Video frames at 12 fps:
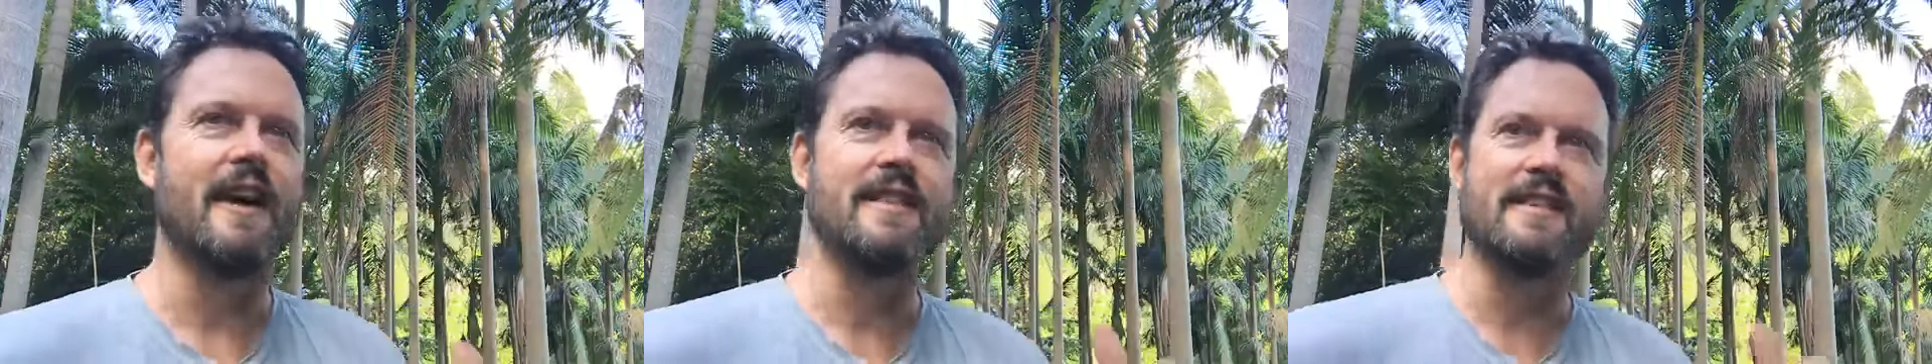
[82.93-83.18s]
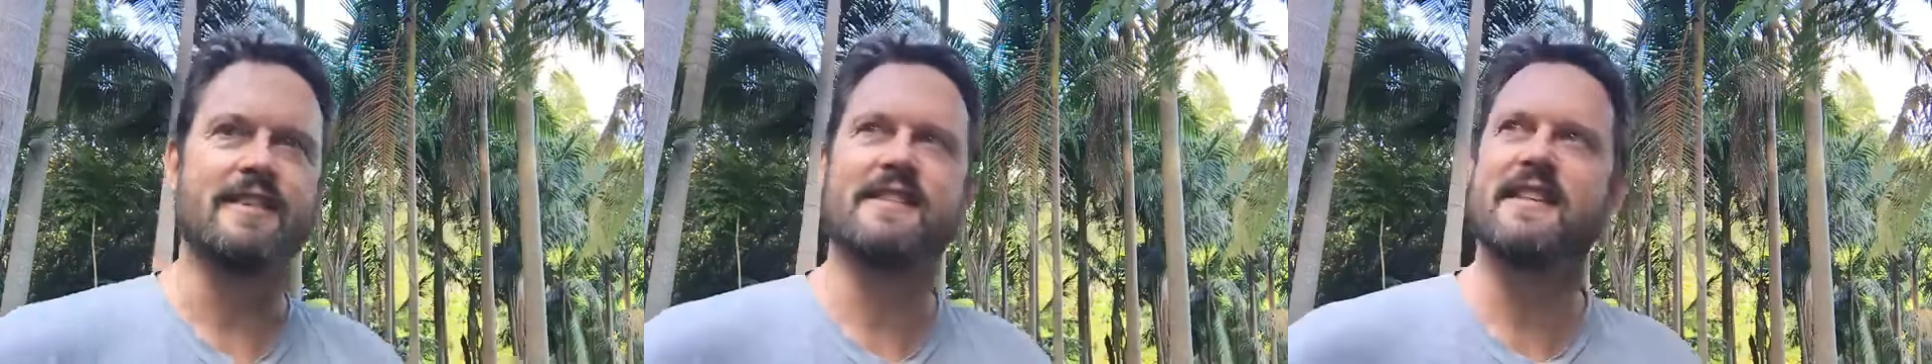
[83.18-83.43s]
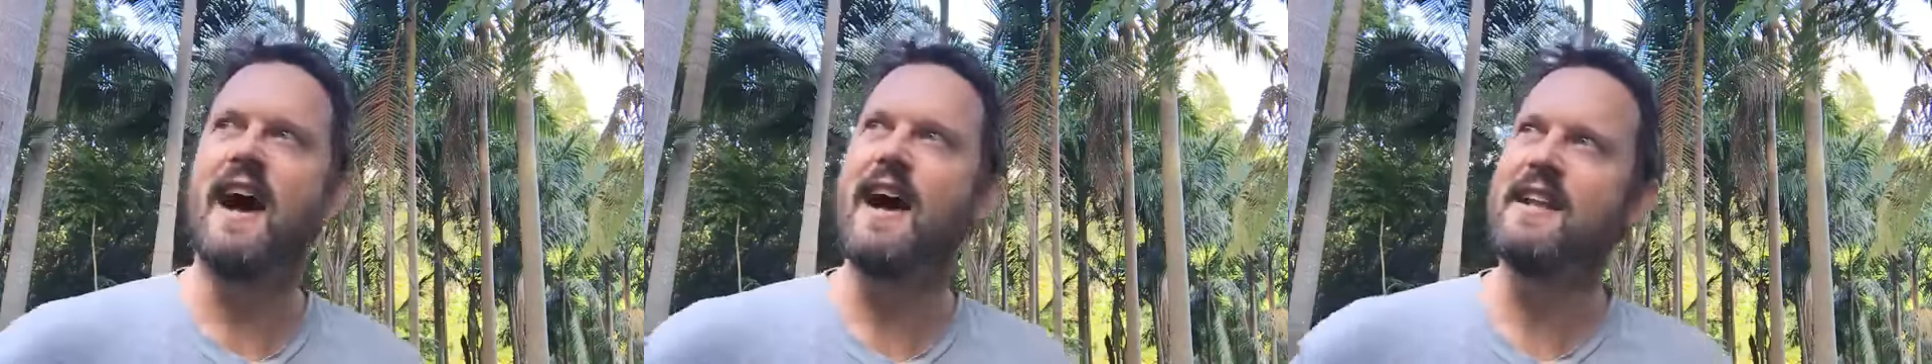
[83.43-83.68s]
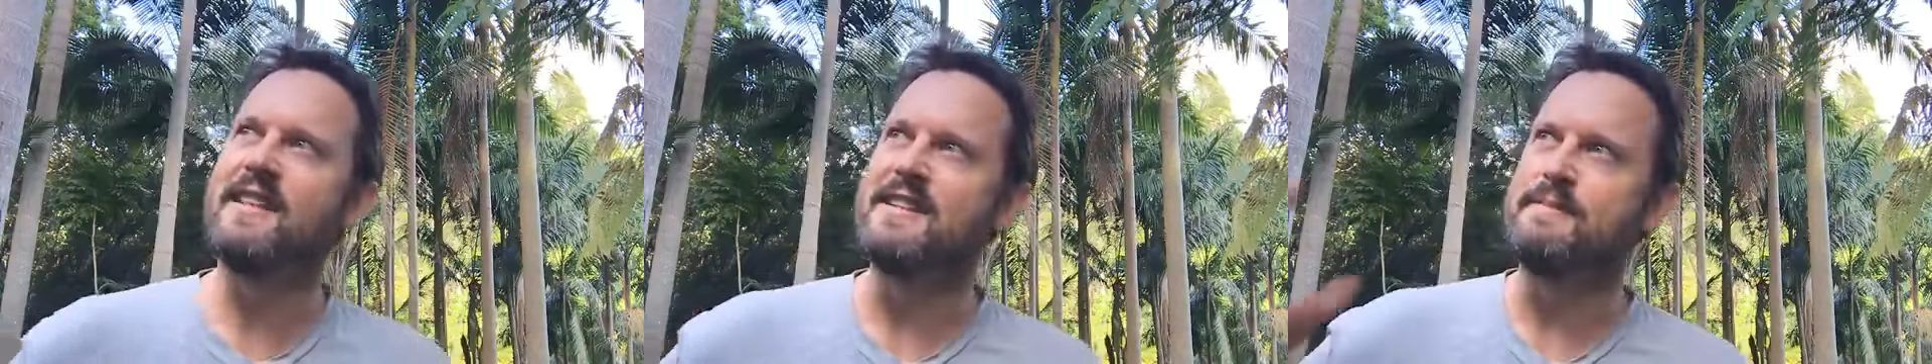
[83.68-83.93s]
at the start
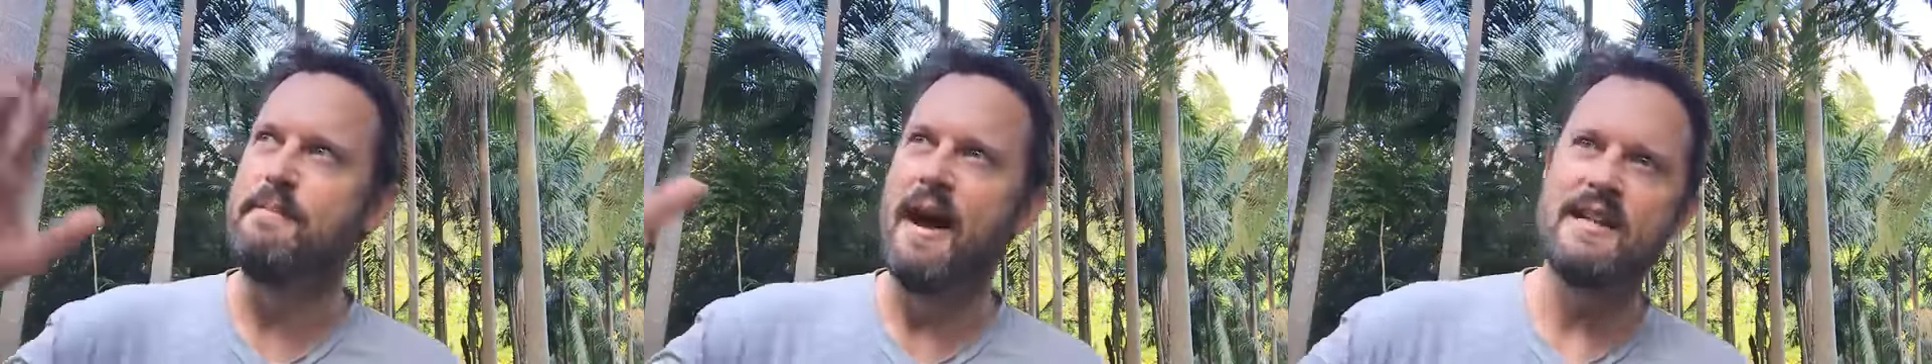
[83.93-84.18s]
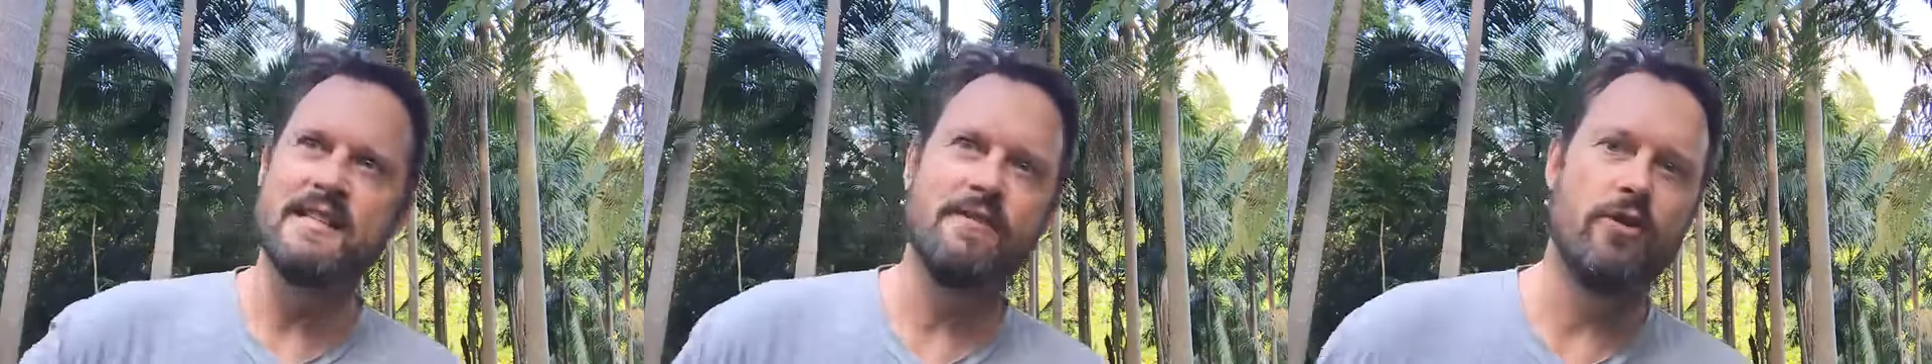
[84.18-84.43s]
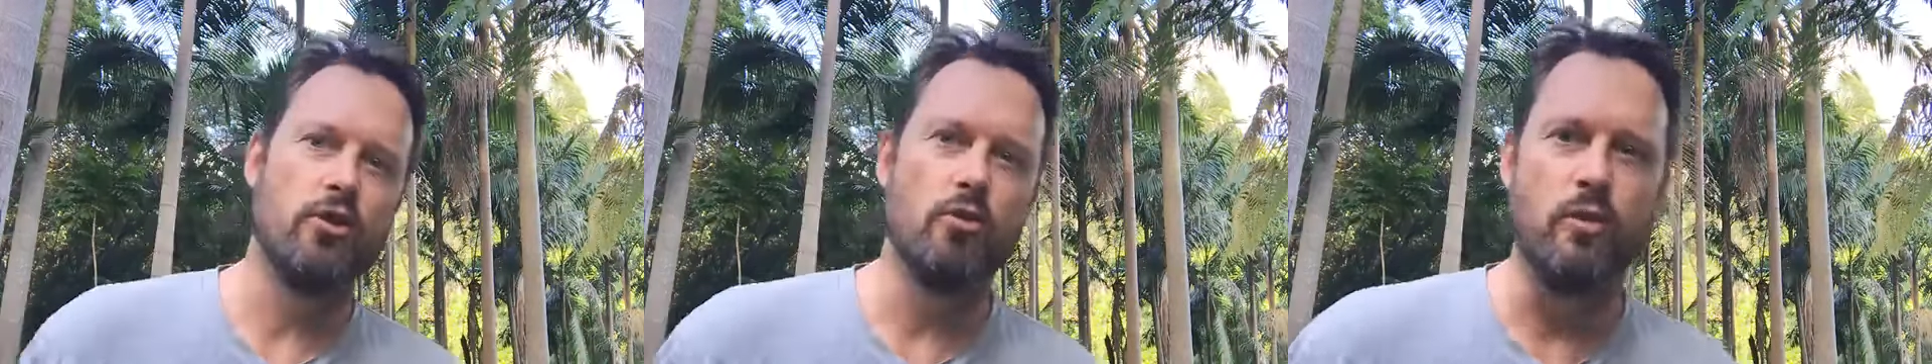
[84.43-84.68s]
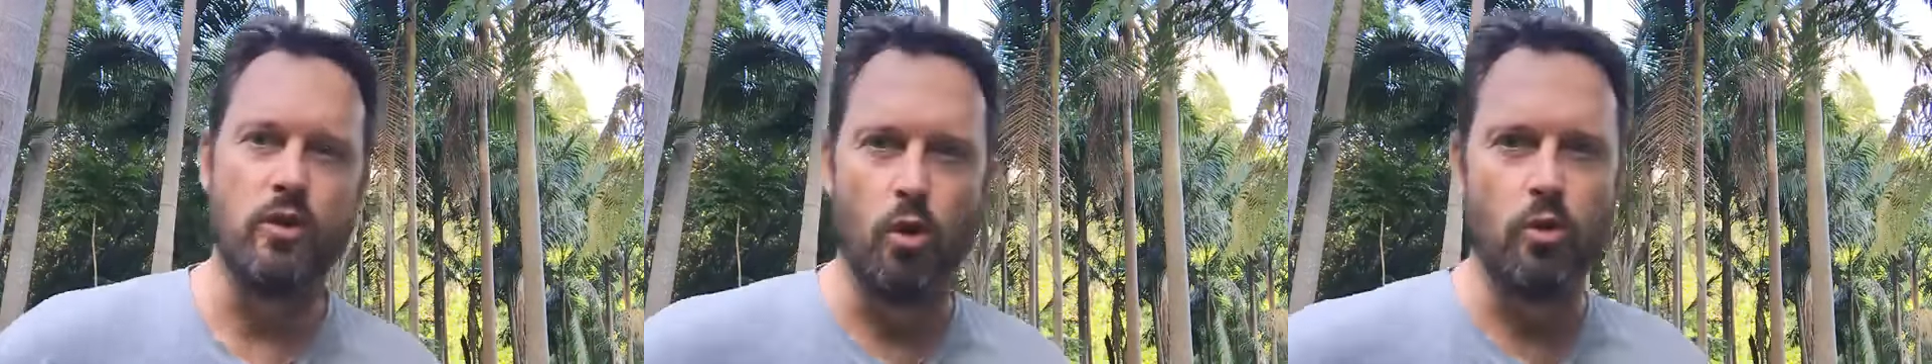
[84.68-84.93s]
of this massive hill
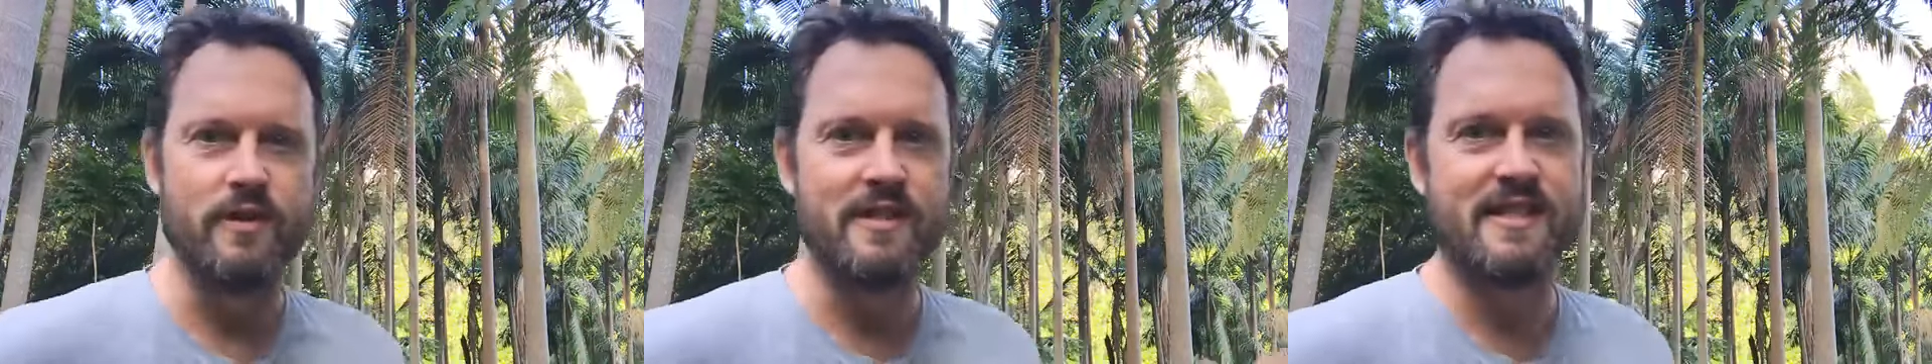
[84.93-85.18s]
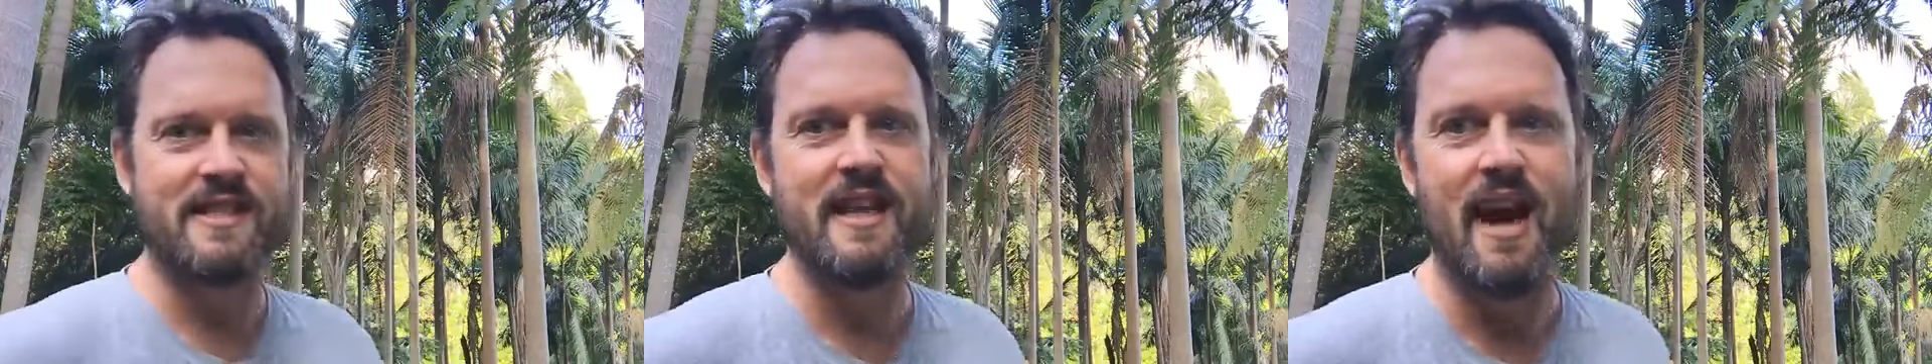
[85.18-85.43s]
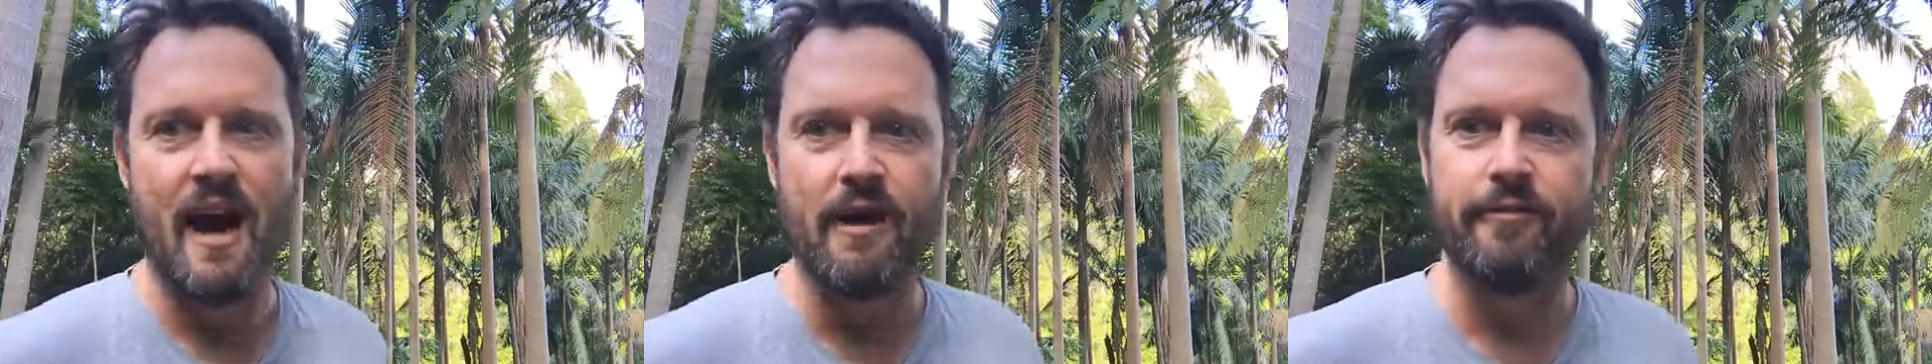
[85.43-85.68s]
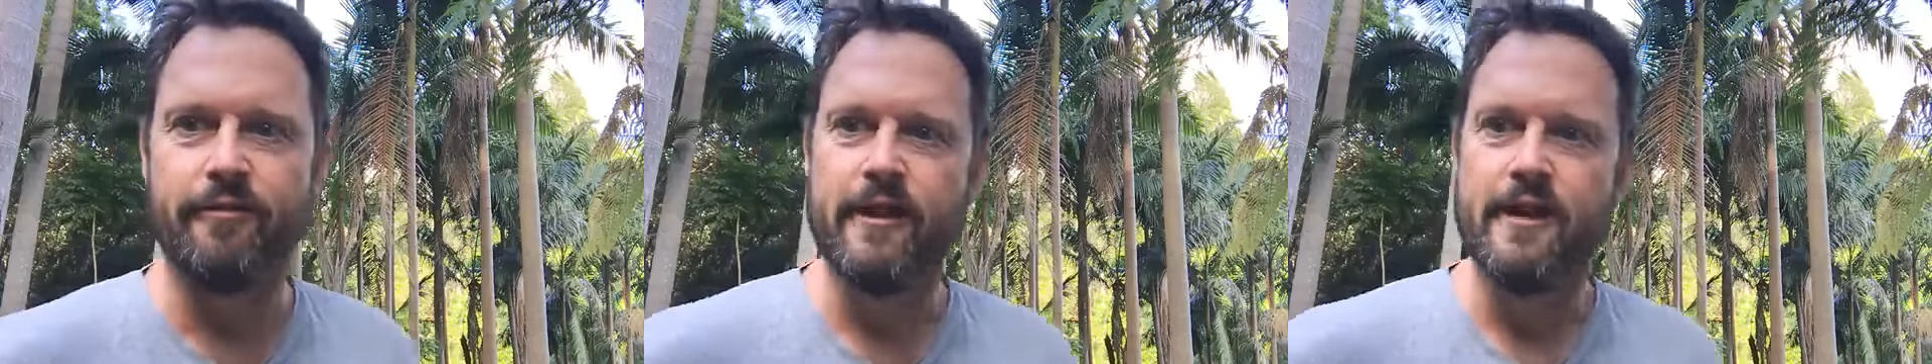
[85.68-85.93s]
with all this
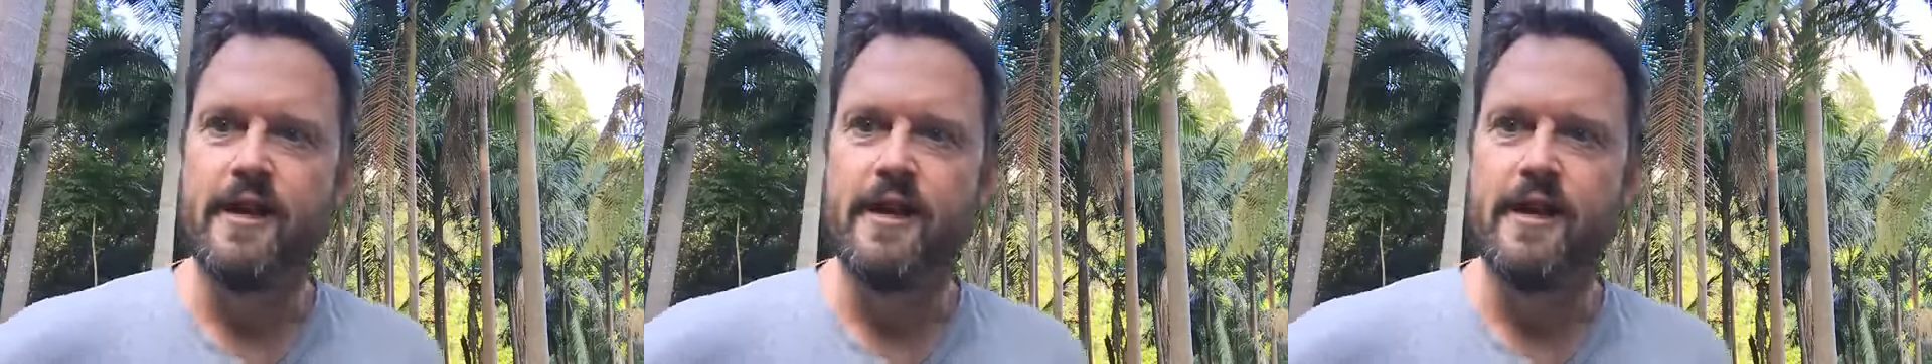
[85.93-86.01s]
stuff?